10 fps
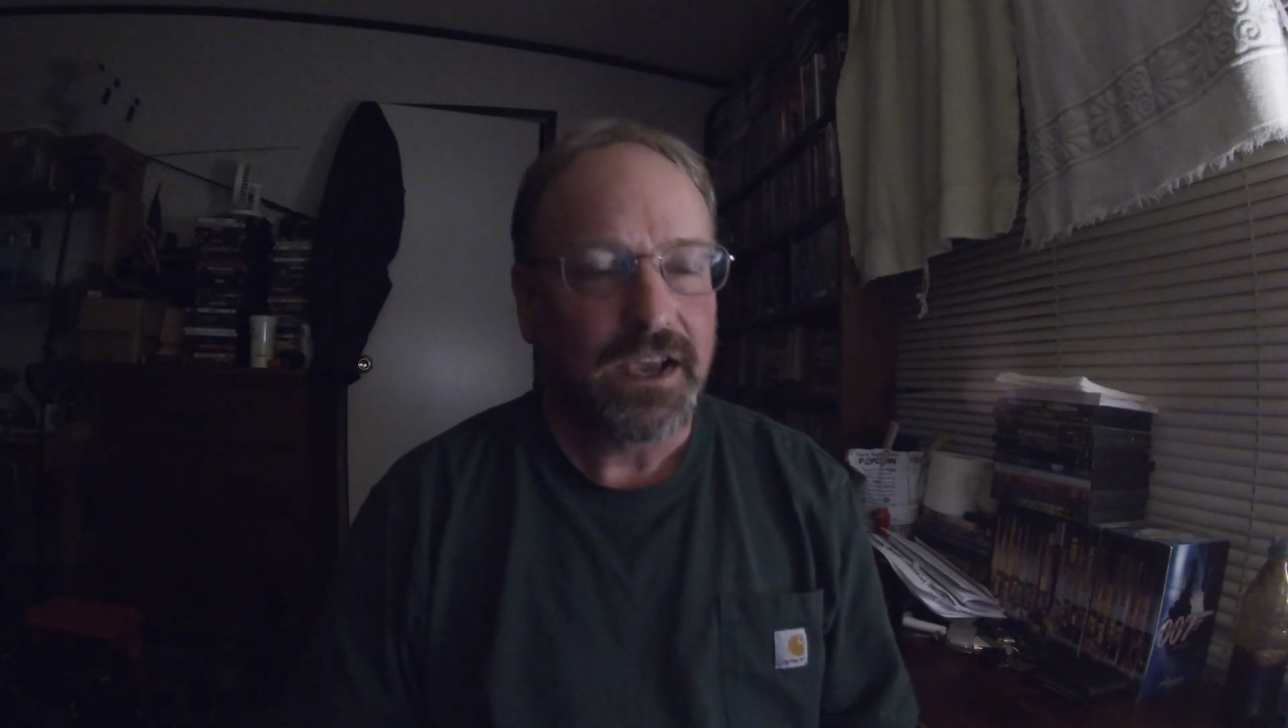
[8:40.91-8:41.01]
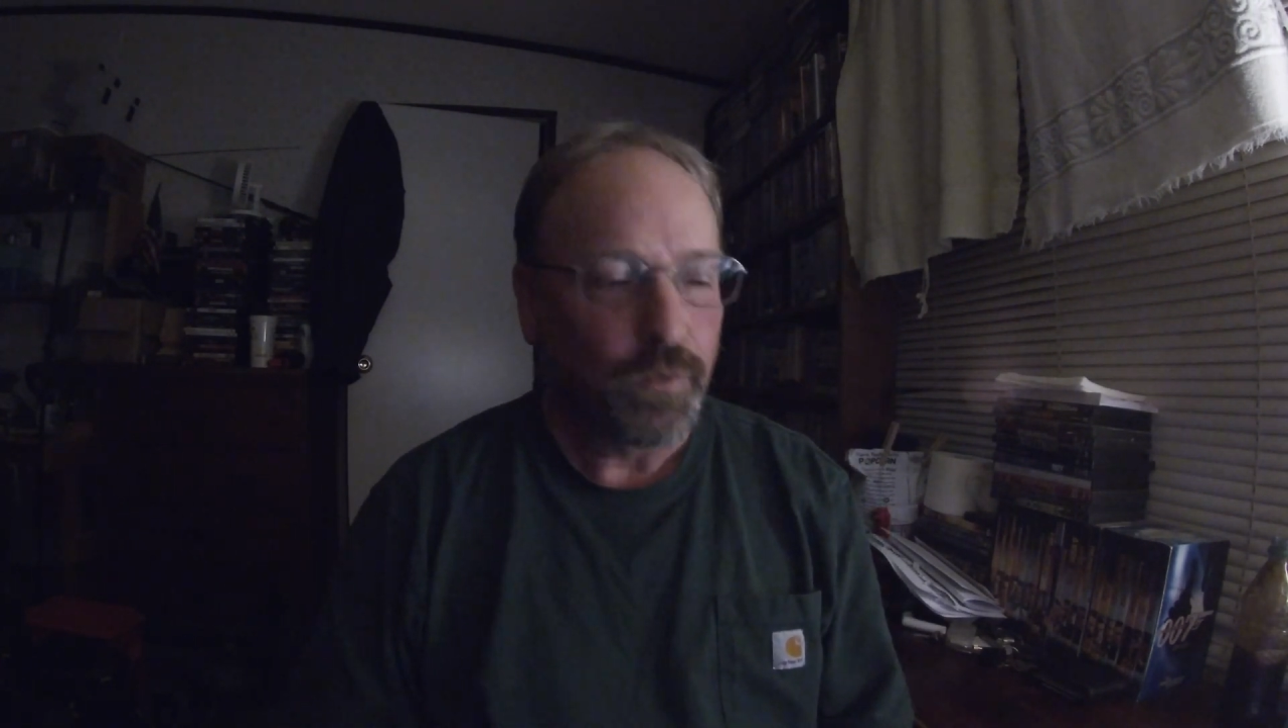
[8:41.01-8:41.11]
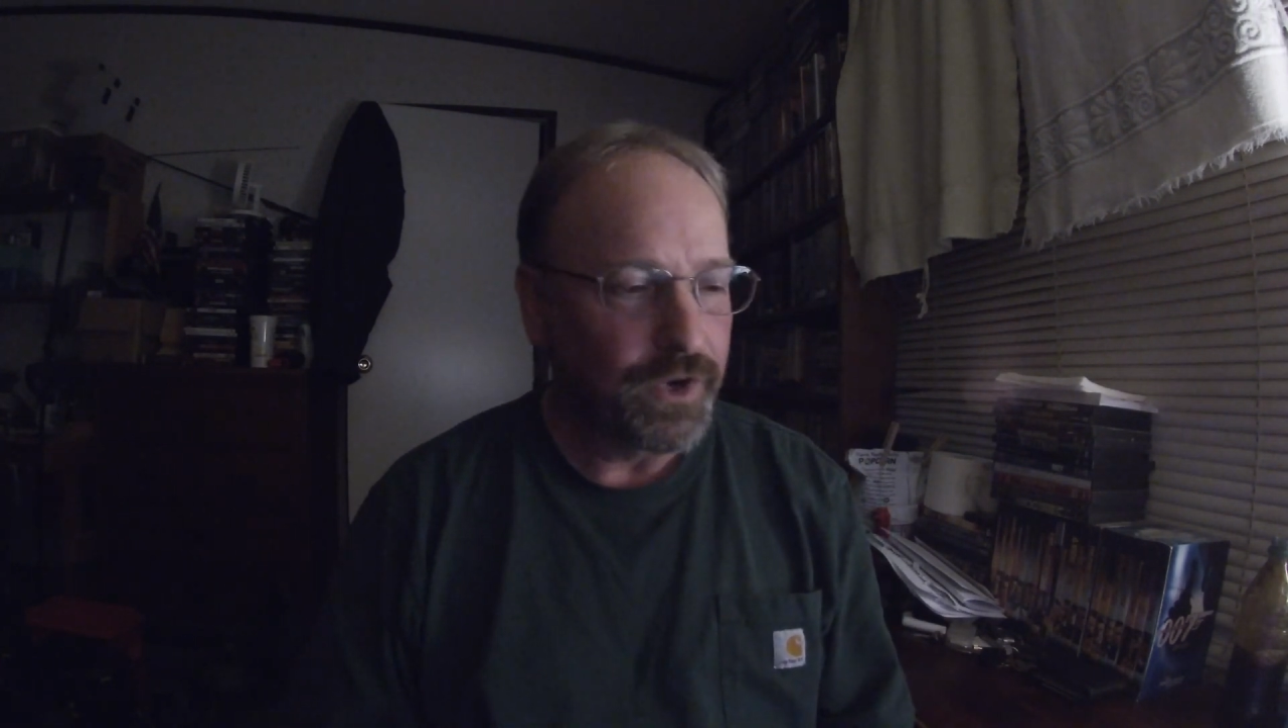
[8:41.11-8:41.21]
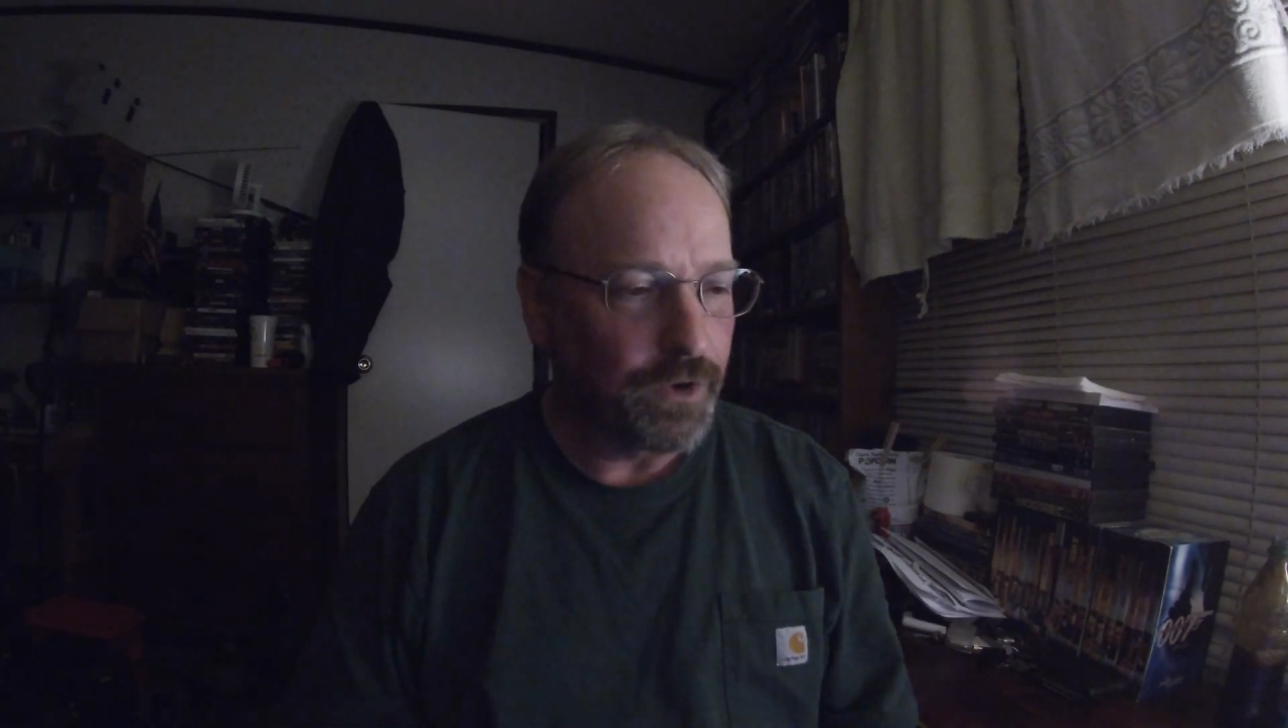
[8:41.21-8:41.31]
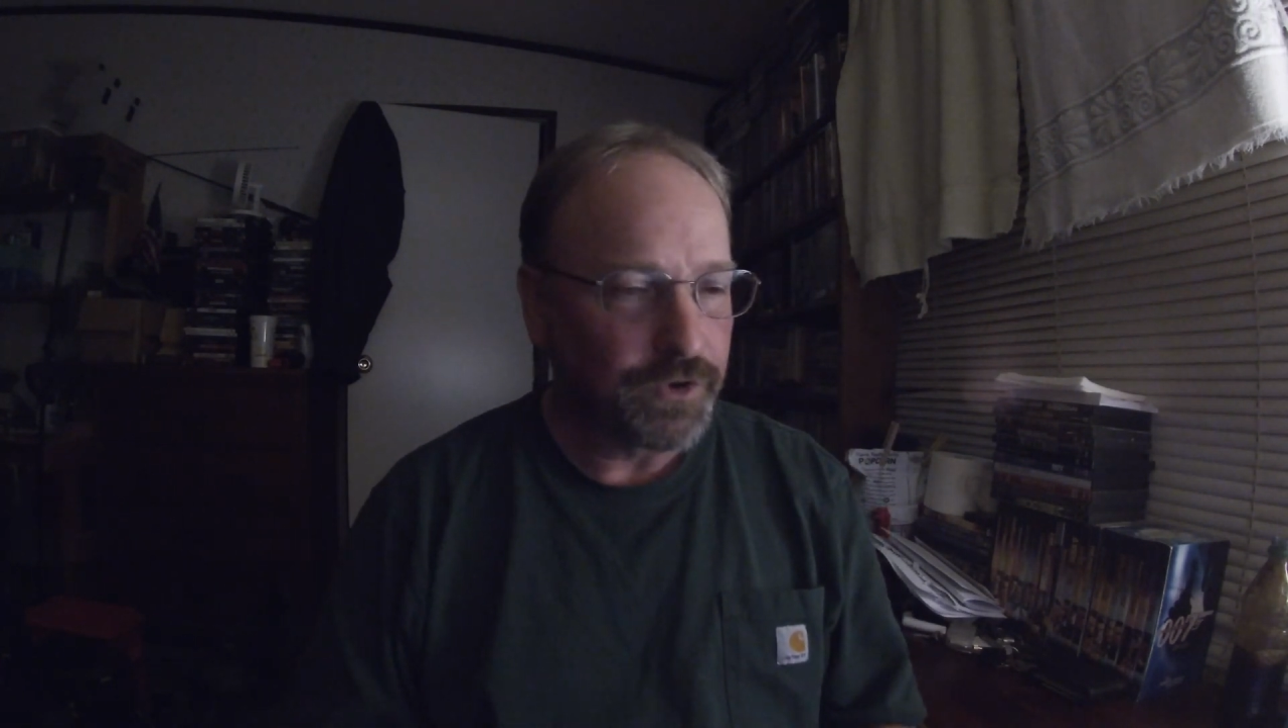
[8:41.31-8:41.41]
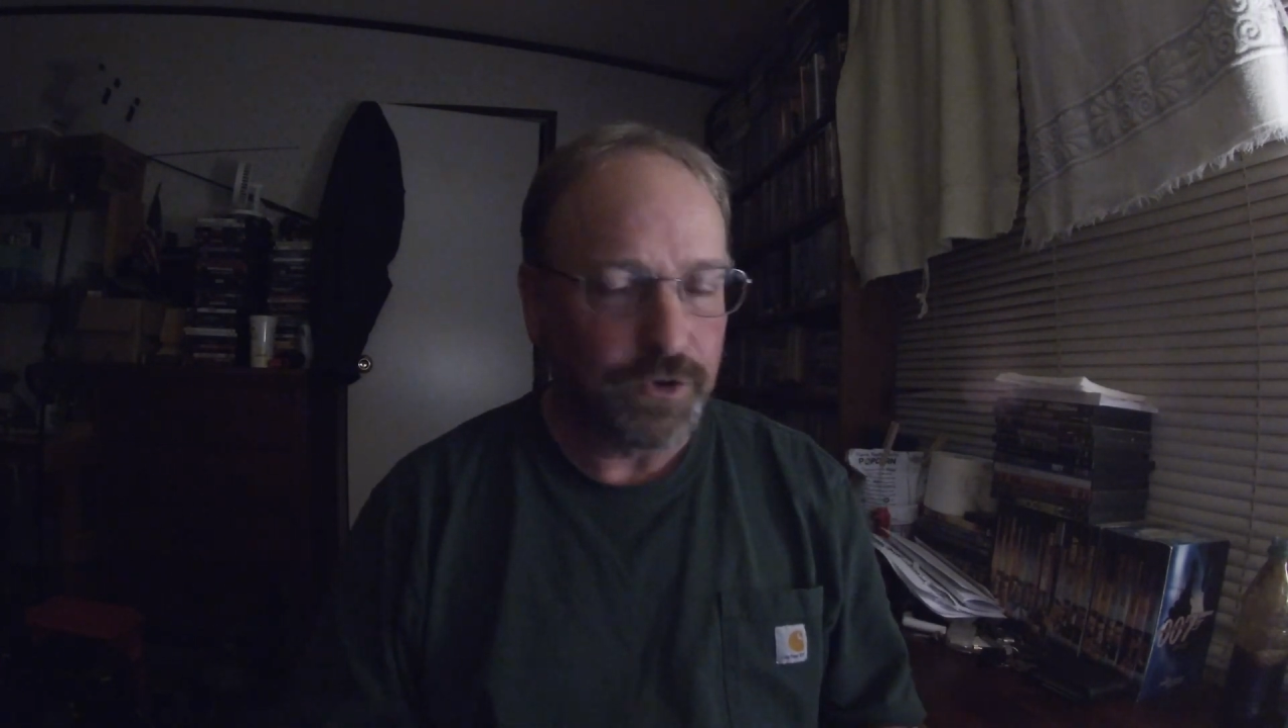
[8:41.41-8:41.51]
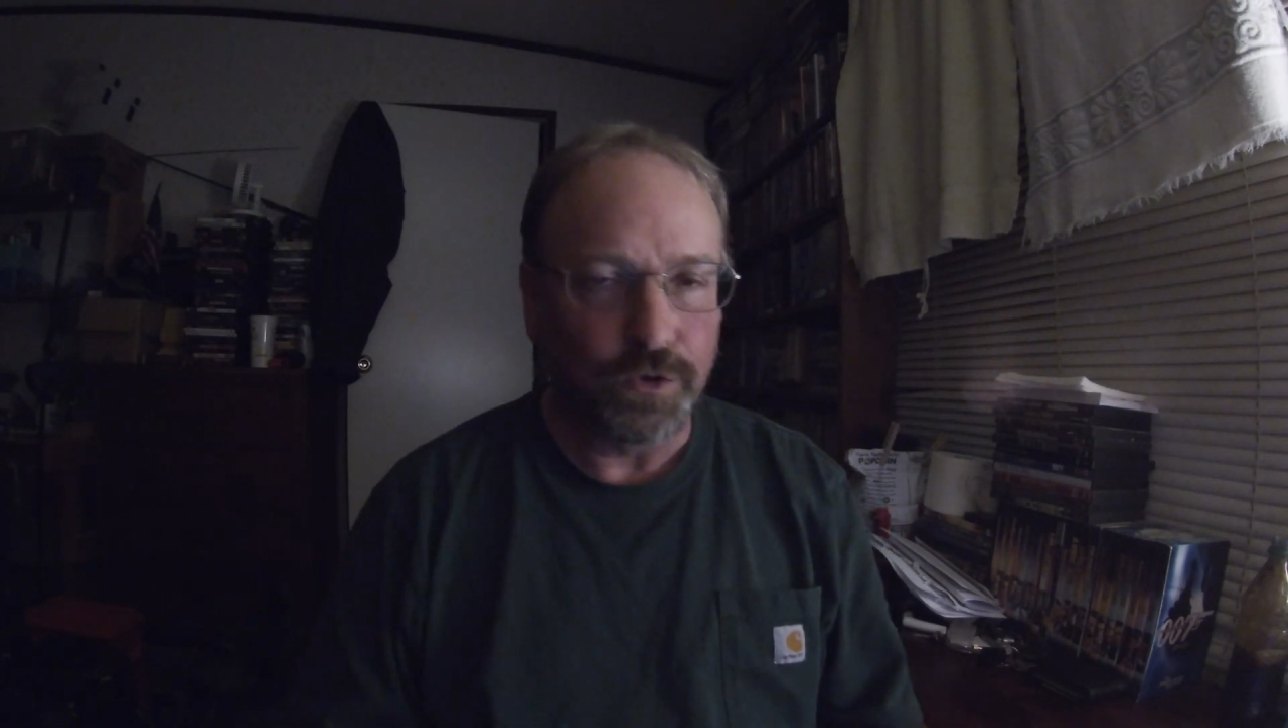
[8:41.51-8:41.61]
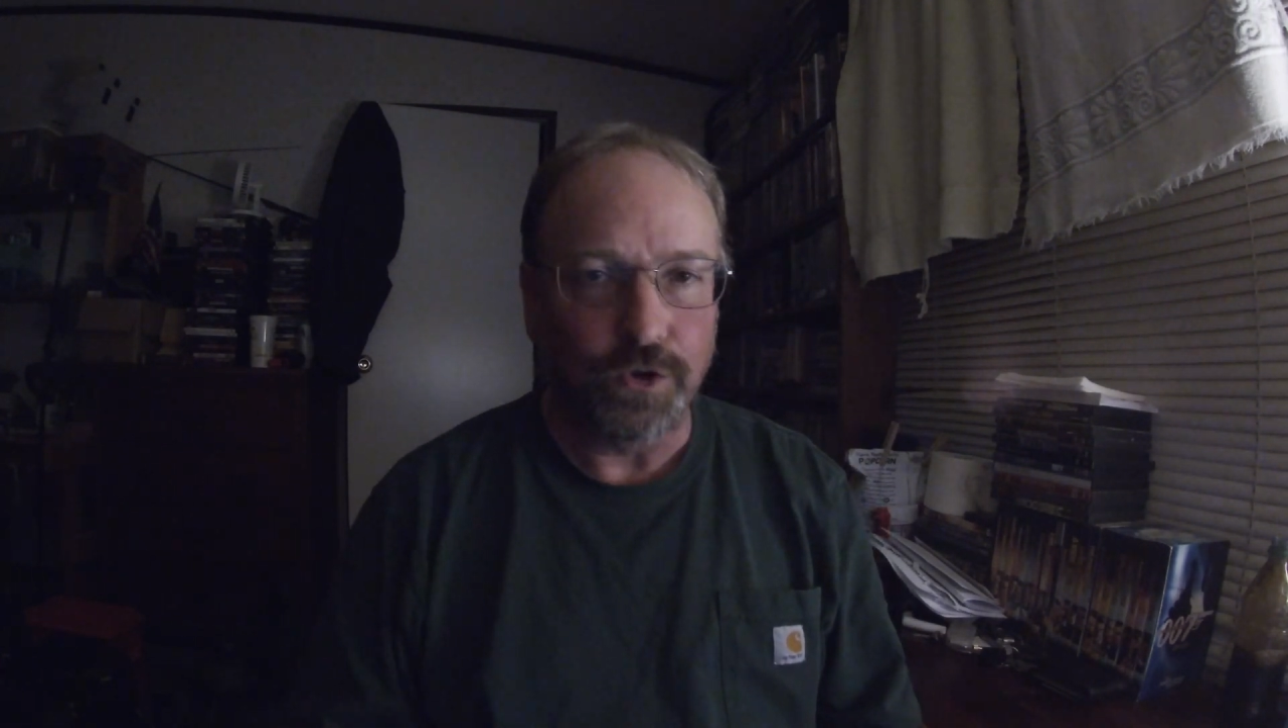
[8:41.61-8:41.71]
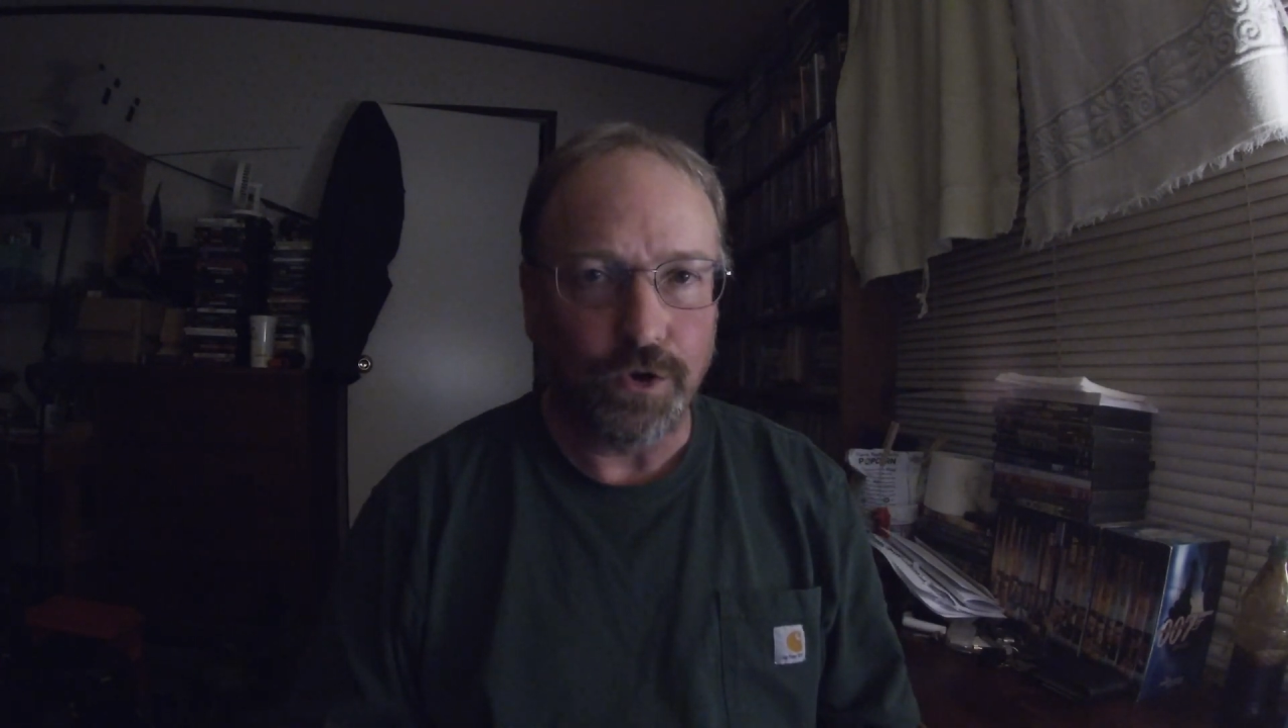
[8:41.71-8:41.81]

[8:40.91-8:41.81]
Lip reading: Went on Google